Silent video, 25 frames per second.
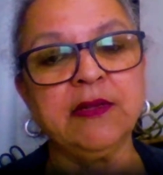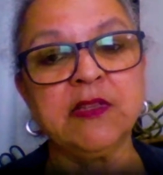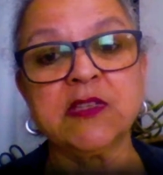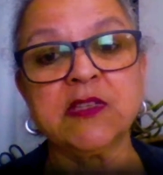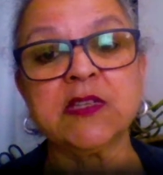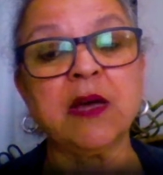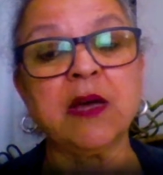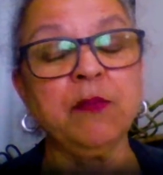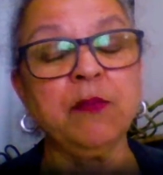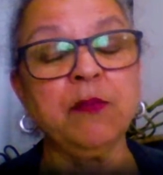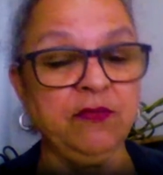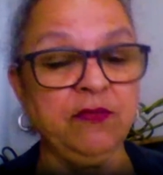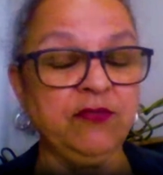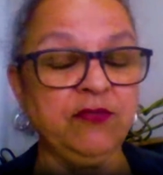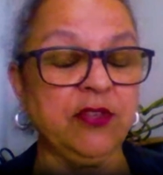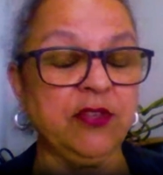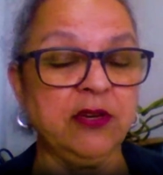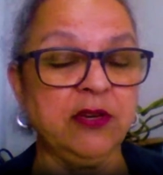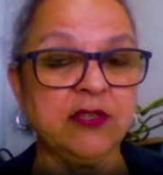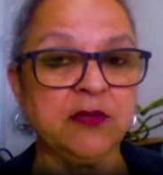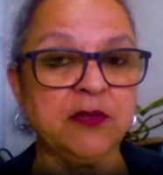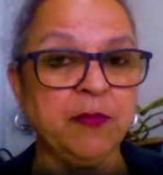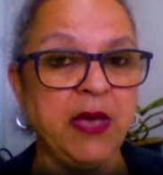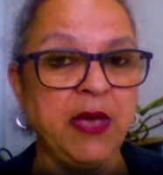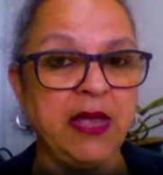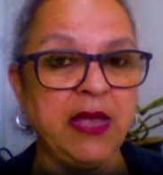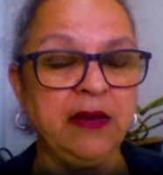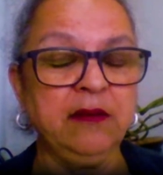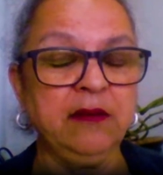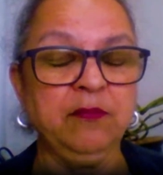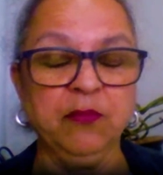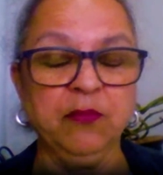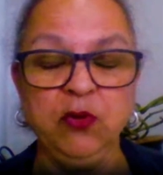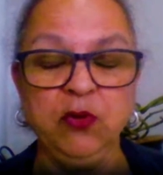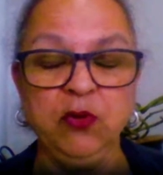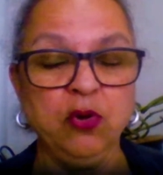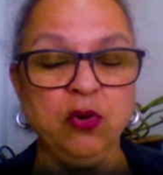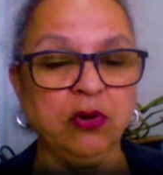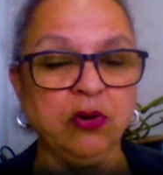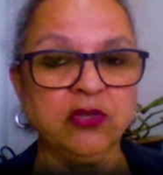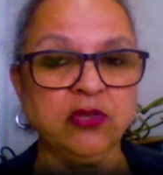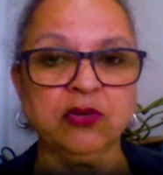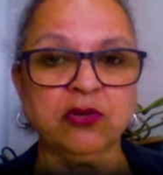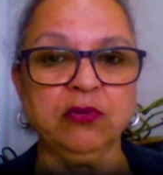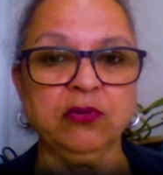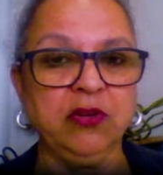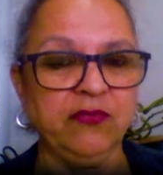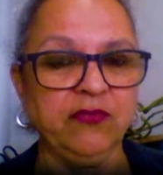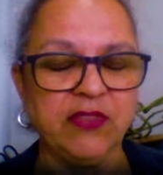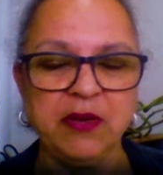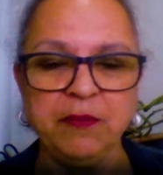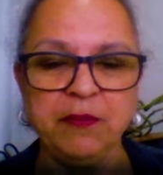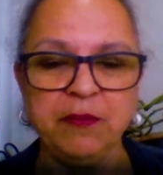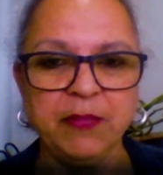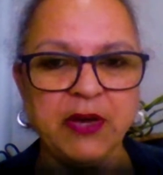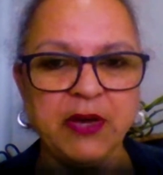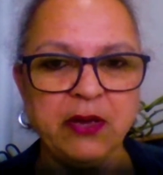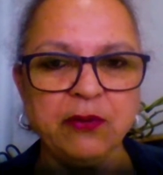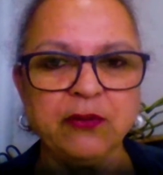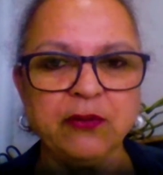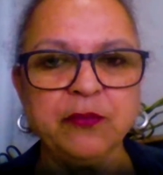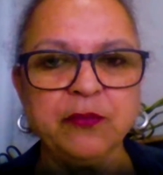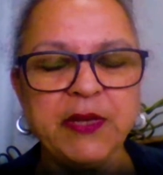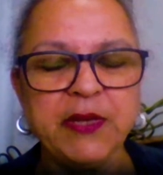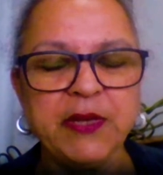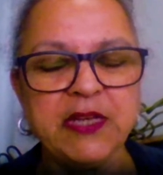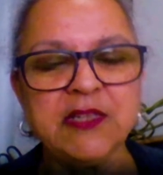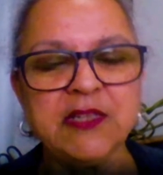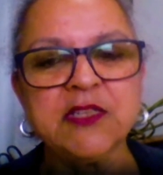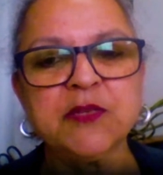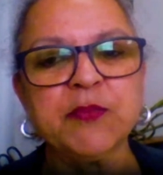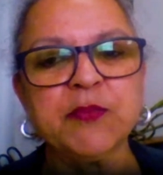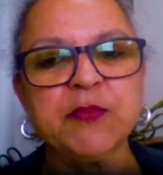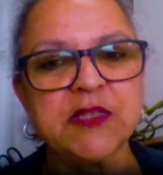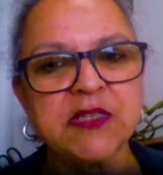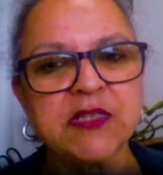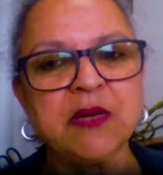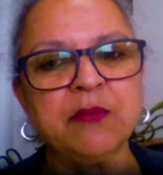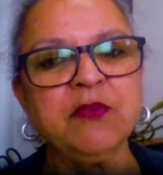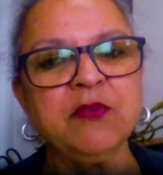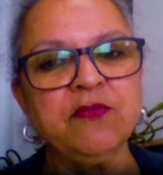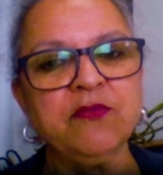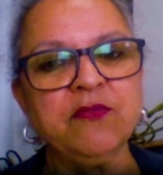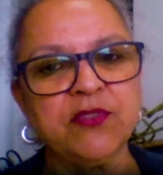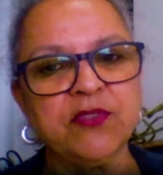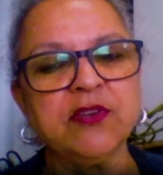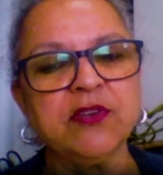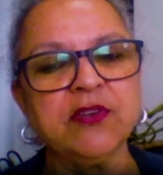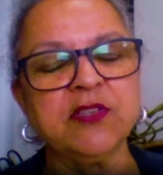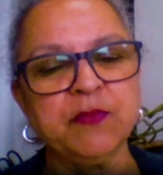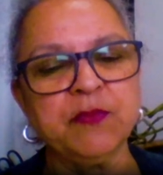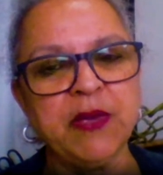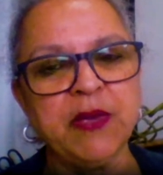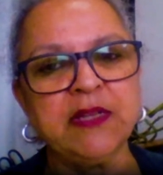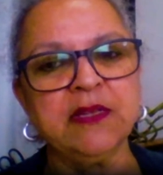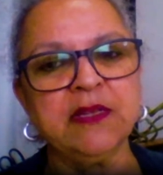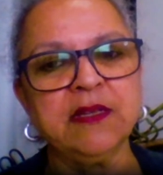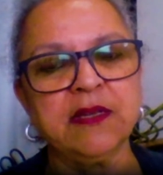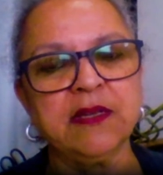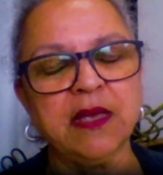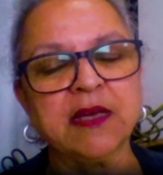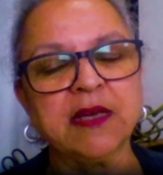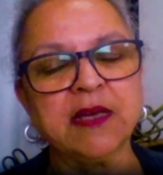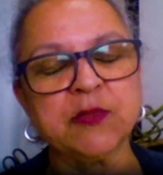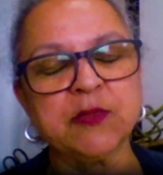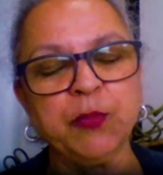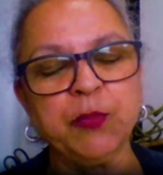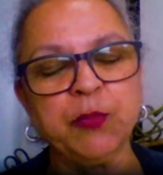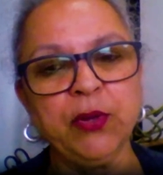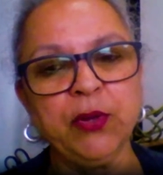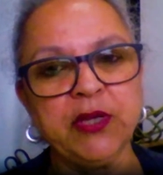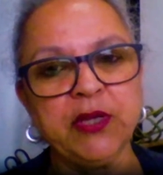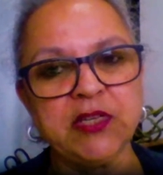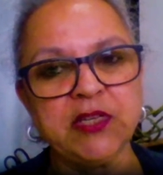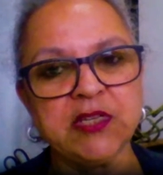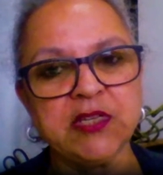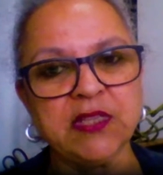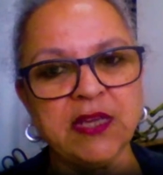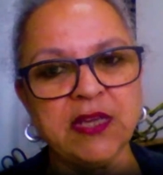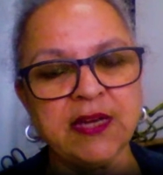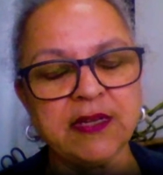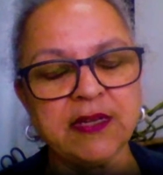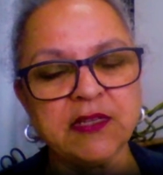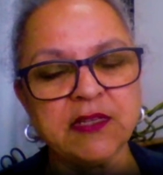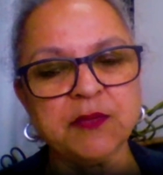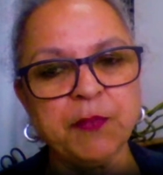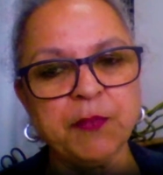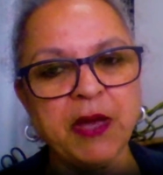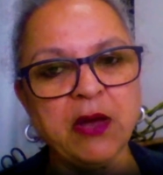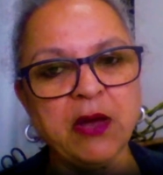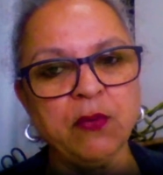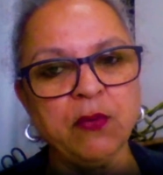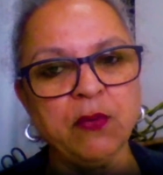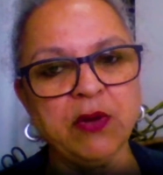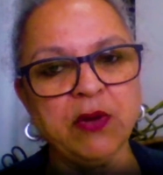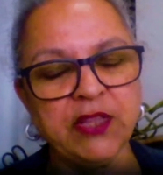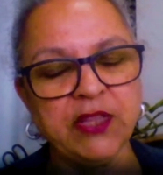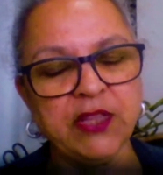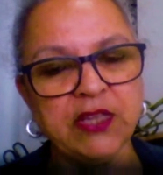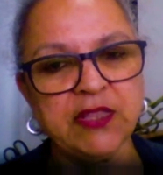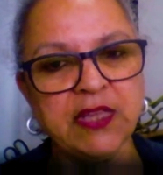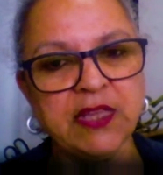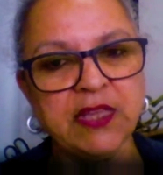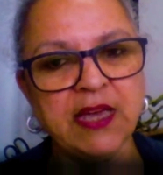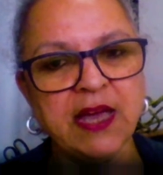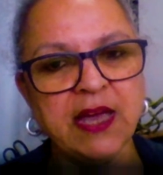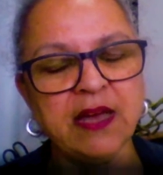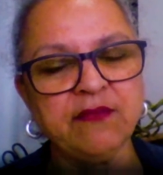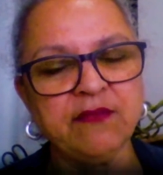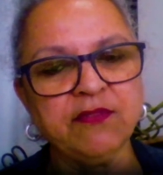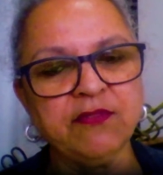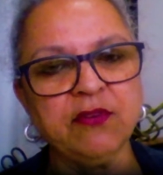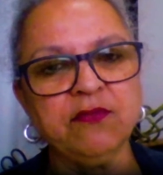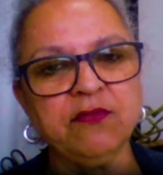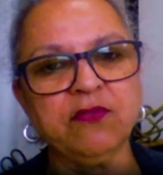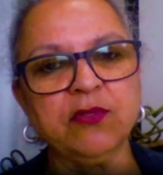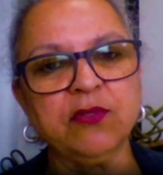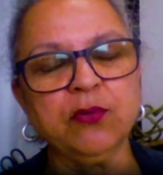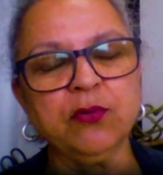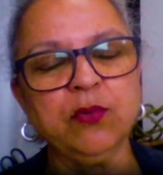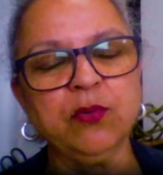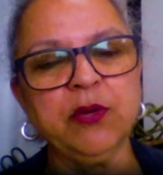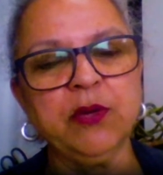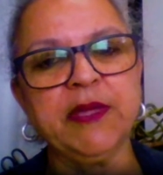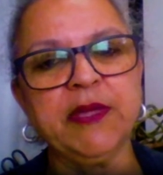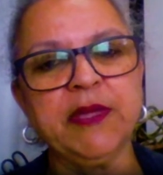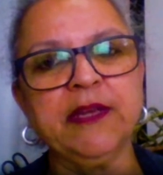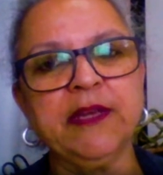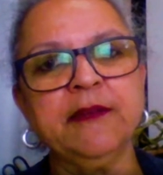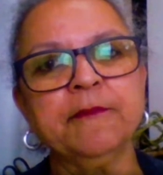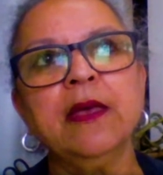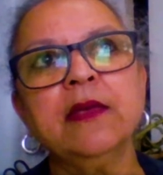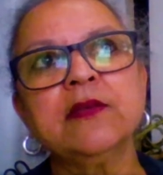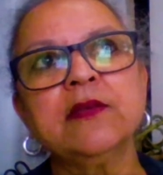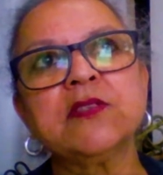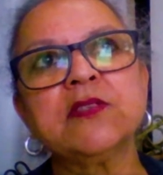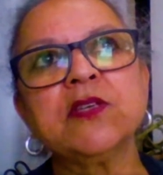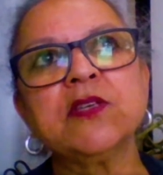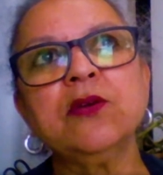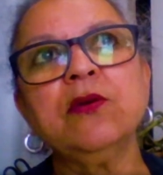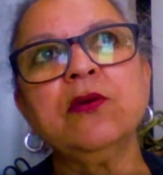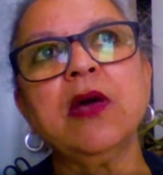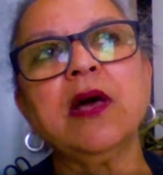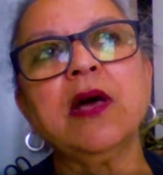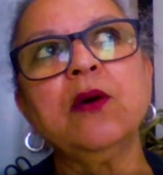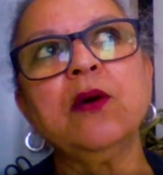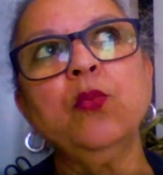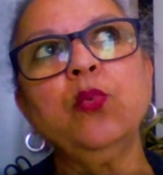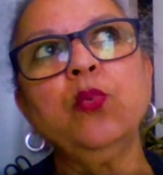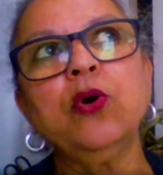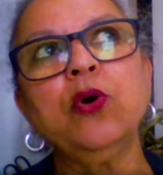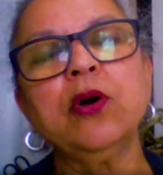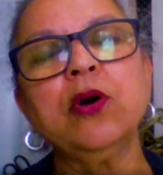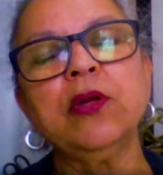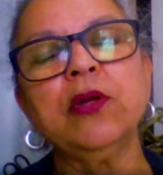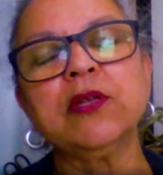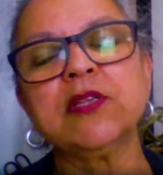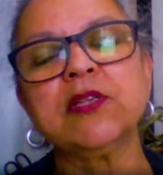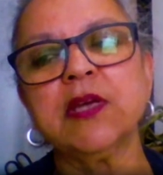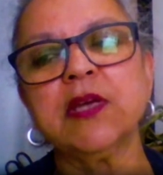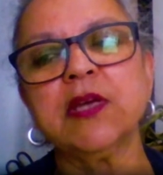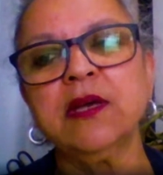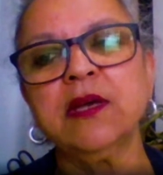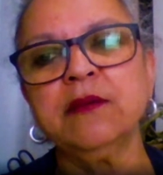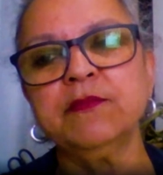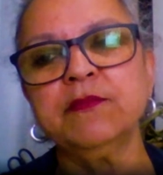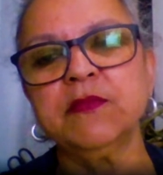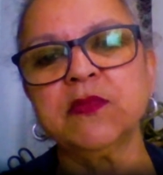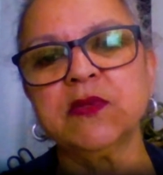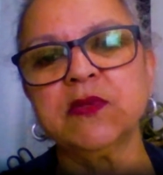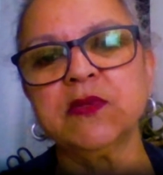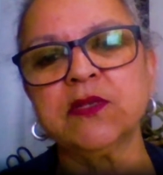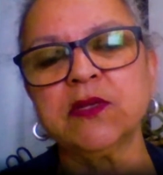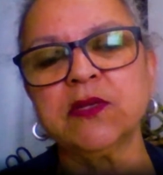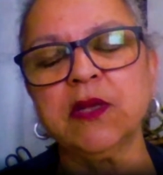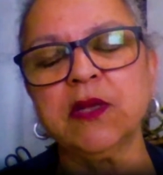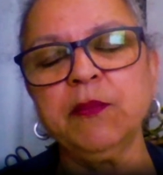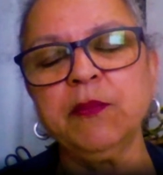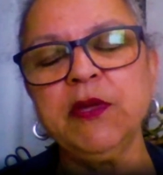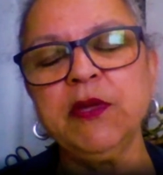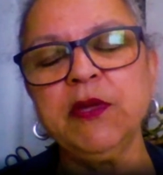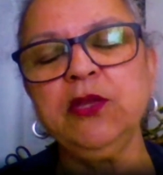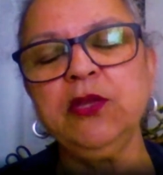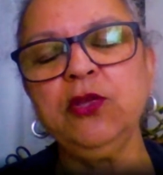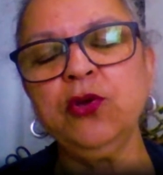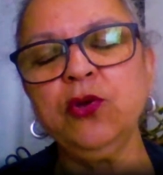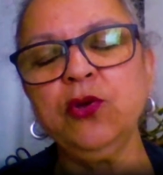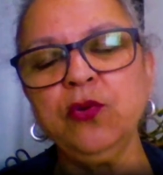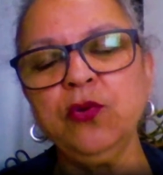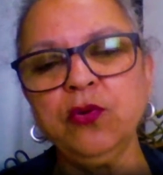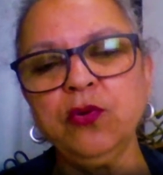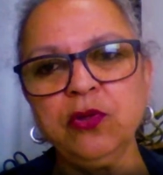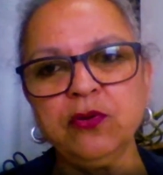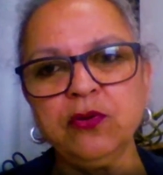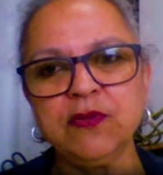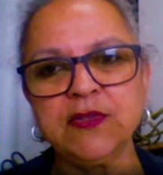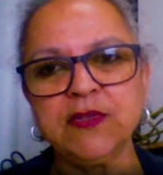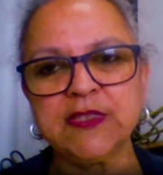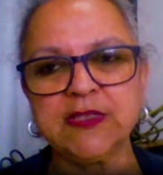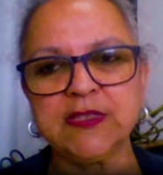some of those men, not all of them by all means, but some of those men exploit that power that they have over the women. So what I mean, you